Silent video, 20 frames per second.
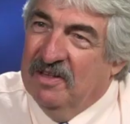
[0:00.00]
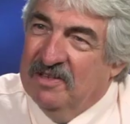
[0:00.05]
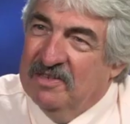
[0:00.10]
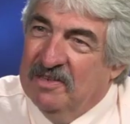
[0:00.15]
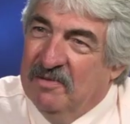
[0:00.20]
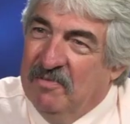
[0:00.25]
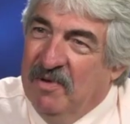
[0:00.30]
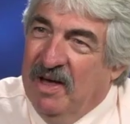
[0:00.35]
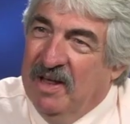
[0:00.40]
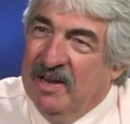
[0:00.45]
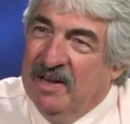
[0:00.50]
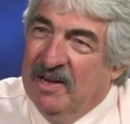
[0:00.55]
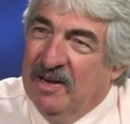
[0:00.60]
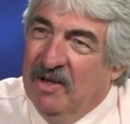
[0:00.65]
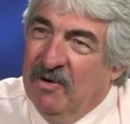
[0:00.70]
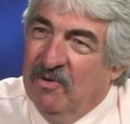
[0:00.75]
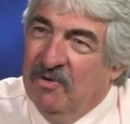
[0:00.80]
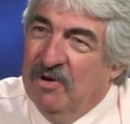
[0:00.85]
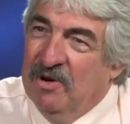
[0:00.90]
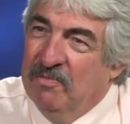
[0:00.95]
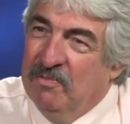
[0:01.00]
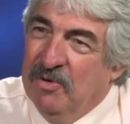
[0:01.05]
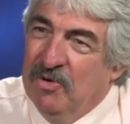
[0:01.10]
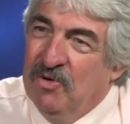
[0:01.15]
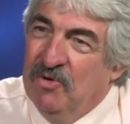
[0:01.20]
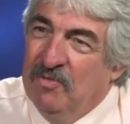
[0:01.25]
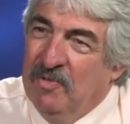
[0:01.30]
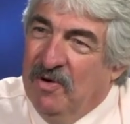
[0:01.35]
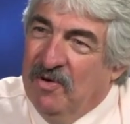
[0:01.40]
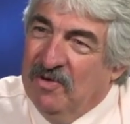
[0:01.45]
somebody had lowered the
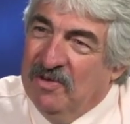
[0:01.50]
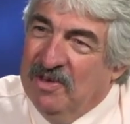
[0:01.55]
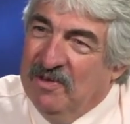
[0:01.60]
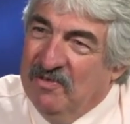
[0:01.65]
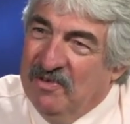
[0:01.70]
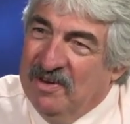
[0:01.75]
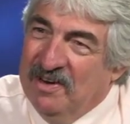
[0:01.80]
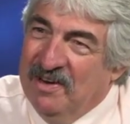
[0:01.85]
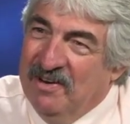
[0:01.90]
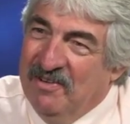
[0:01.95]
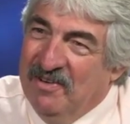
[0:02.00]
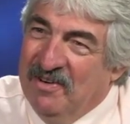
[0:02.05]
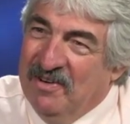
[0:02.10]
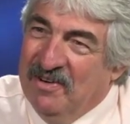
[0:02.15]
boom on you when they were.